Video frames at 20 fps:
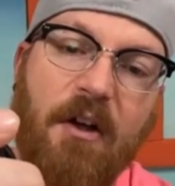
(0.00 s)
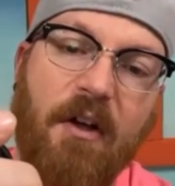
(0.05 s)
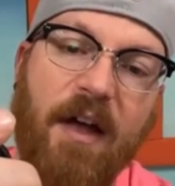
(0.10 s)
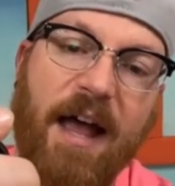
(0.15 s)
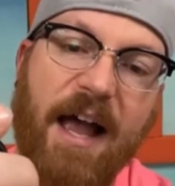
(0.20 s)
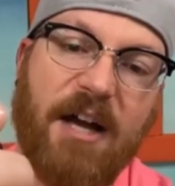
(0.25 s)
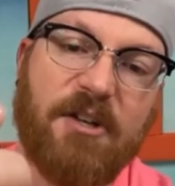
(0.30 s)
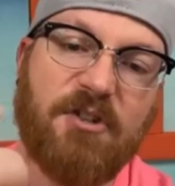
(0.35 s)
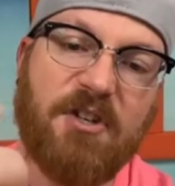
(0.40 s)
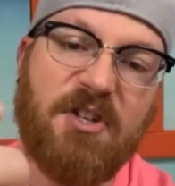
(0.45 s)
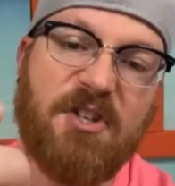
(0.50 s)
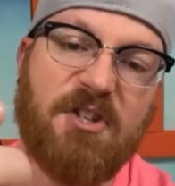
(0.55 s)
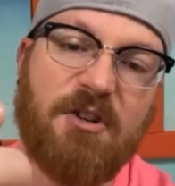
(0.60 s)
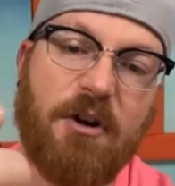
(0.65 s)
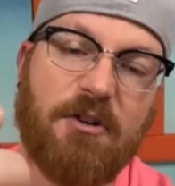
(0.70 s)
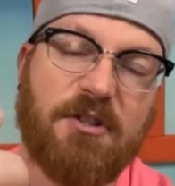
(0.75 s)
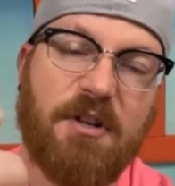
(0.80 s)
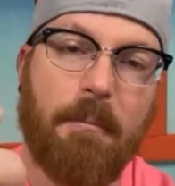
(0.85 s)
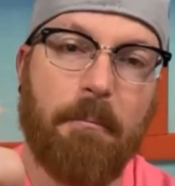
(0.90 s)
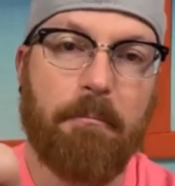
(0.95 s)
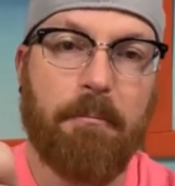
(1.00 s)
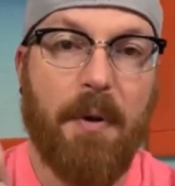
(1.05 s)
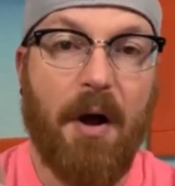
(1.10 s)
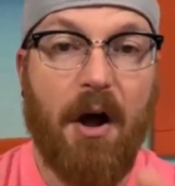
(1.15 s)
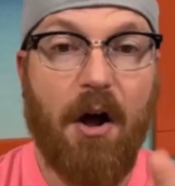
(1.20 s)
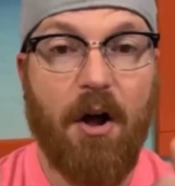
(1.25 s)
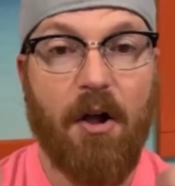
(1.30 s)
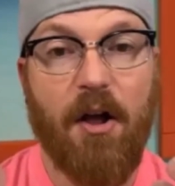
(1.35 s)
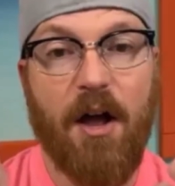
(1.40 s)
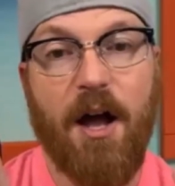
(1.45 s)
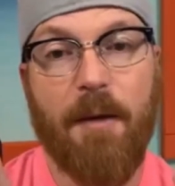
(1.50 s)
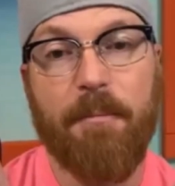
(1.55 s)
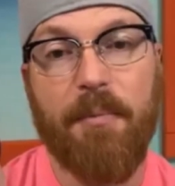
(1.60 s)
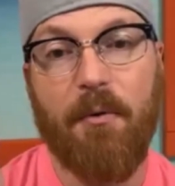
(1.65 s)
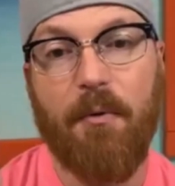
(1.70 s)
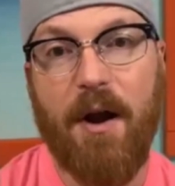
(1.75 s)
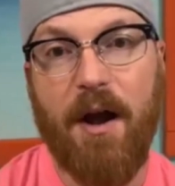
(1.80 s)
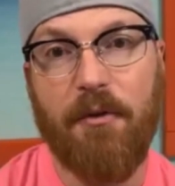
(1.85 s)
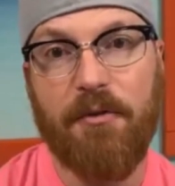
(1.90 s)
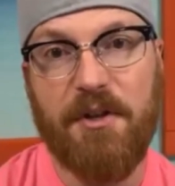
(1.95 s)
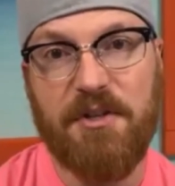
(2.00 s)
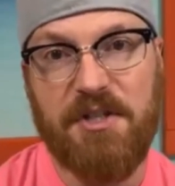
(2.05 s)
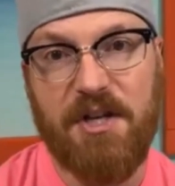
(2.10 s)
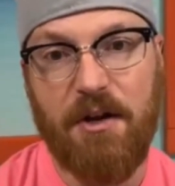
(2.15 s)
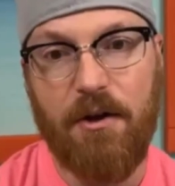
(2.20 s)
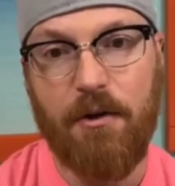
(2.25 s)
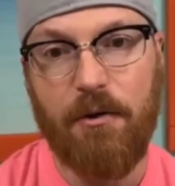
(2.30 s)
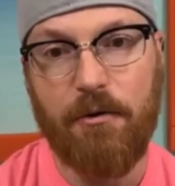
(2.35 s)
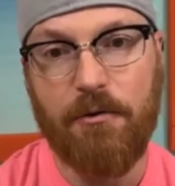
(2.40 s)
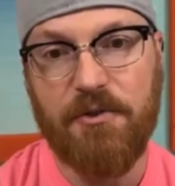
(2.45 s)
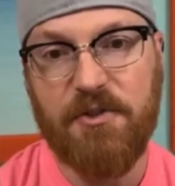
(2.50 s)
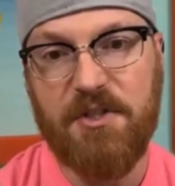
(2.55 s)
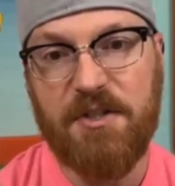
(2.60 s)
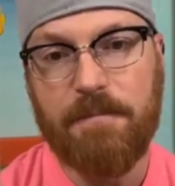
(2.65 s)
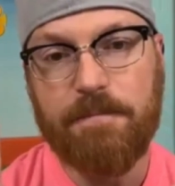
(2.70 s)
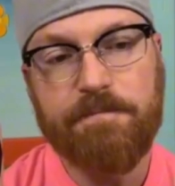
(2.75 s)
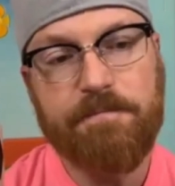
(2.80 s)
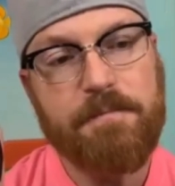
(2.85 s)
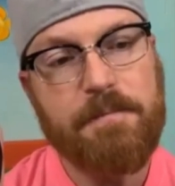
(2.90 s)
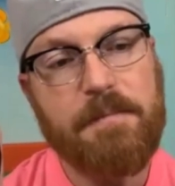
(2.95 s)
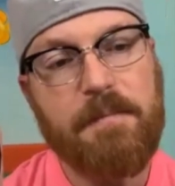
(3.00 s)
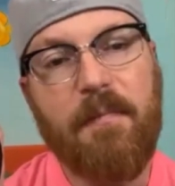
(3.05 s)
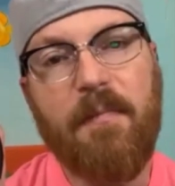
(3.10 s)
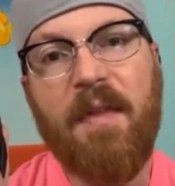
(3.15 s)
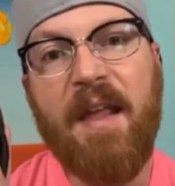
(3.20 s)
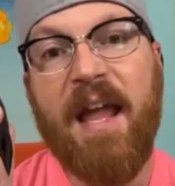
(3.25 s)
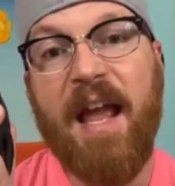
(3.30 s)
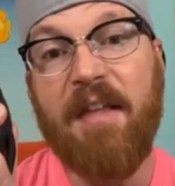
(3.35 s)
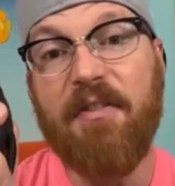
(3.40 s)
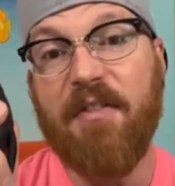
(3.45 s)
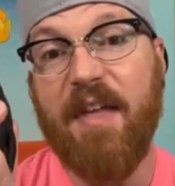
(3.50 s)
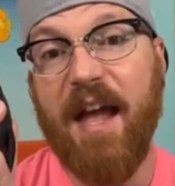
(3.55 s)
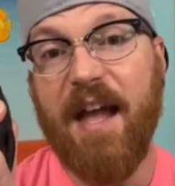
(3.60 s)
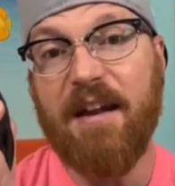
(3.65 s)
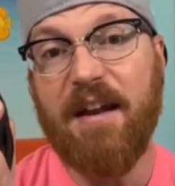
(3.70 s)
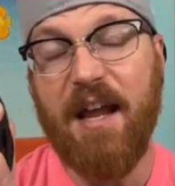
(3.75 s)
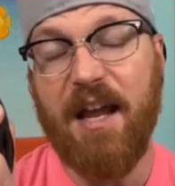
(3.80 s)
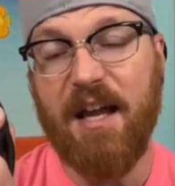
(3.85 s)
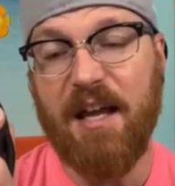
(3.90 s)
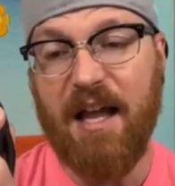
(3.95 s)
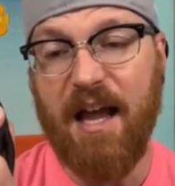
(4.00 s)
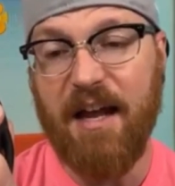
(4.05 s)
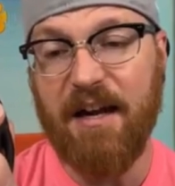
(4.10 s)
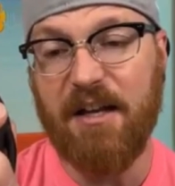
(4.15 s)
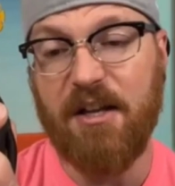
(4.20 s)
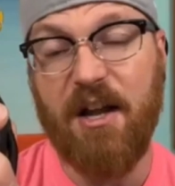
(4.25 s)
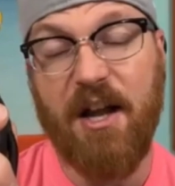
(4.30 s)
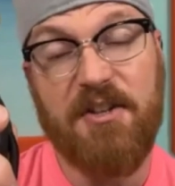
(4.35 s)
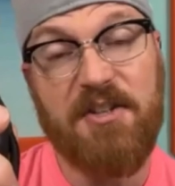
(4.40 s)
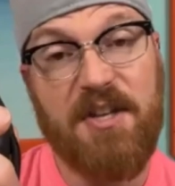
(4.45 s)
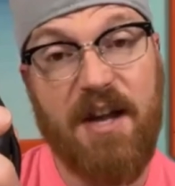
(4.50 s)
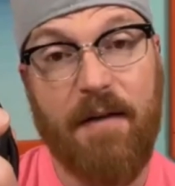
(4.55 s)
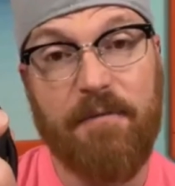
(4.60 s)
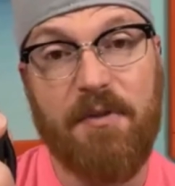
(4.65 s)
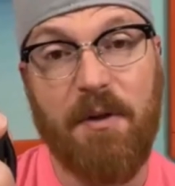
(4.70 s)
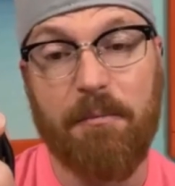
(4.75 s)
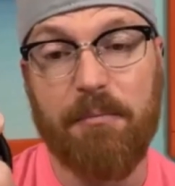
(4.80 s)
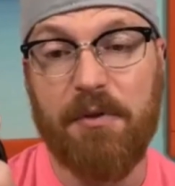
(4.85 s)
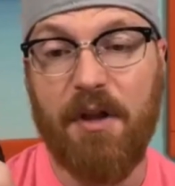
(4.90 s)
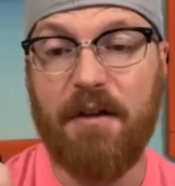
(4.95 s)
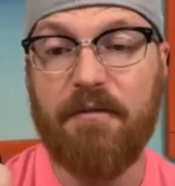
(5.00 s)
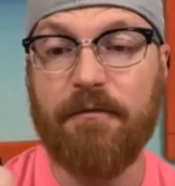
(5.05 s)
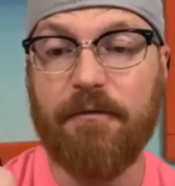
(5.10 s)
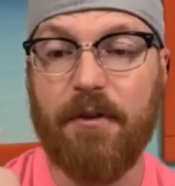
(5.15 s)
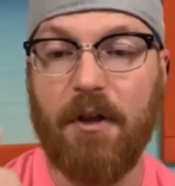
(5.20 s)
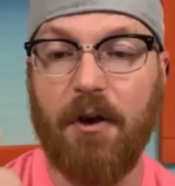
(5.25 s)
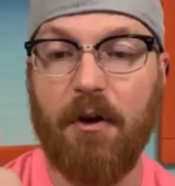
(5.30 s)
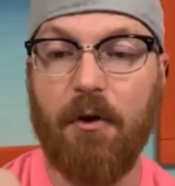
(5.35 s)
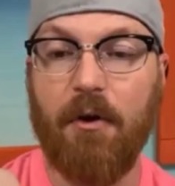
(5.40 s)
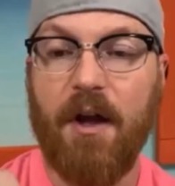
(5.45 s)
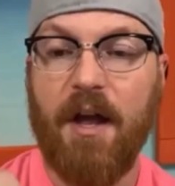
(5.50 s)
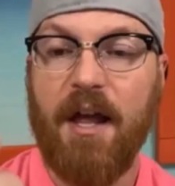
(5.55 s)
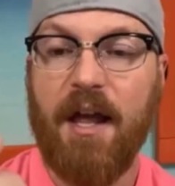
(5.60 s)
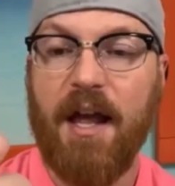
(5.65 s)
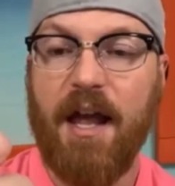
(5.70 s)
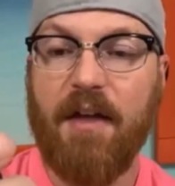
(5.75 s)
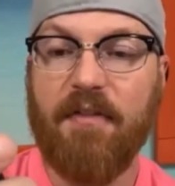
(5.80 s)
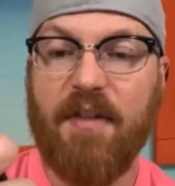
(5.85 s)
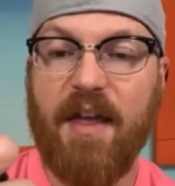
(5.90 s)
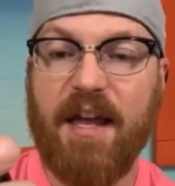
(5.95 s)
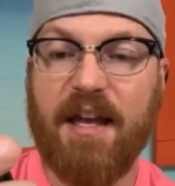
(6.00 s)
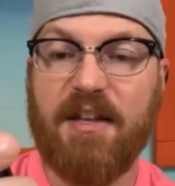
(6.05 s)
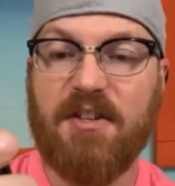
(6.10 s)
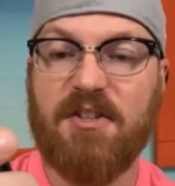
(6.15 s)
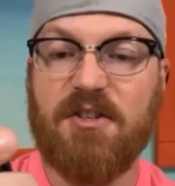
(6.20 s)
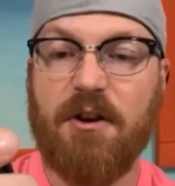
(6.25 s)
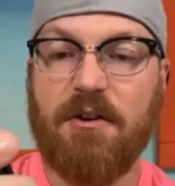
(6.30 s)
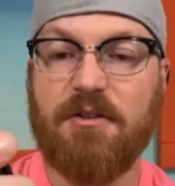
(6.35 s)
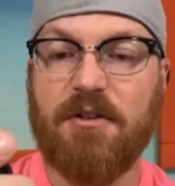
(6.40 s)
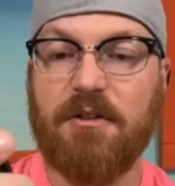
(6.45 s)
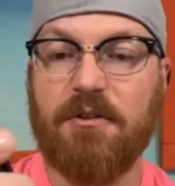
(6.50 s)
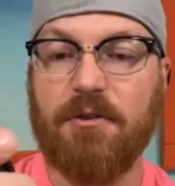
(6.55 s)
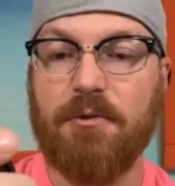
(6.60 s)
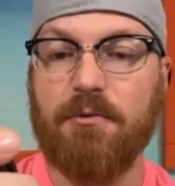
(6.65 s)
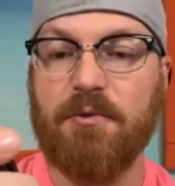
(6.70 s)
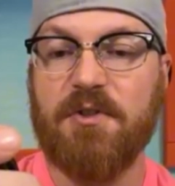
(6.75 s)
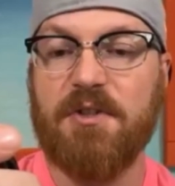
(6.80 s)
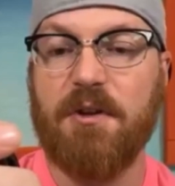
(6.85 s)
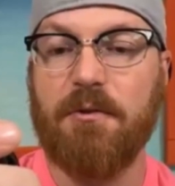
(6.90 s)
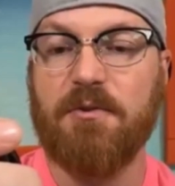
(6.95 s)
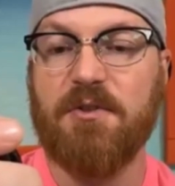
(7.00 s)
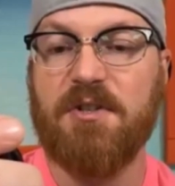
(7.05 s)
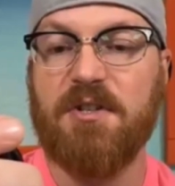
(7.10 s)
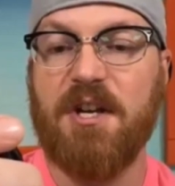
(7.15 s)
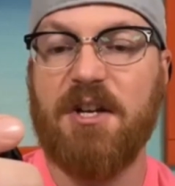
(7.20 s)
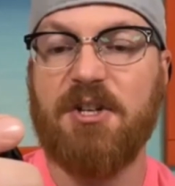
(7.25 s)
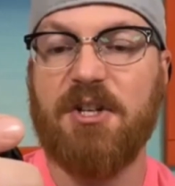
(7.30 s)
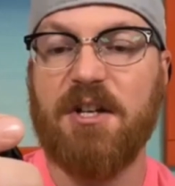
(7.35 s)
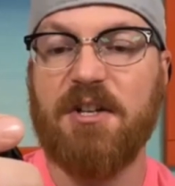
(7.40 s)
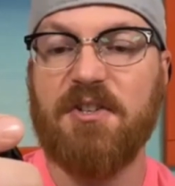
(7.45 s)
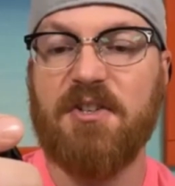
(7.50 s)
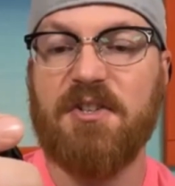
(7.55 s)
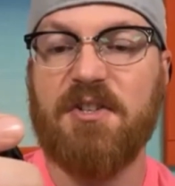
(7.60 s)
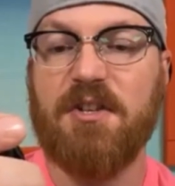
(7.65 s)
it'll actually start to ball up around the toes, and then it kind of cuts off the blood flow, and they can start to lose those digits.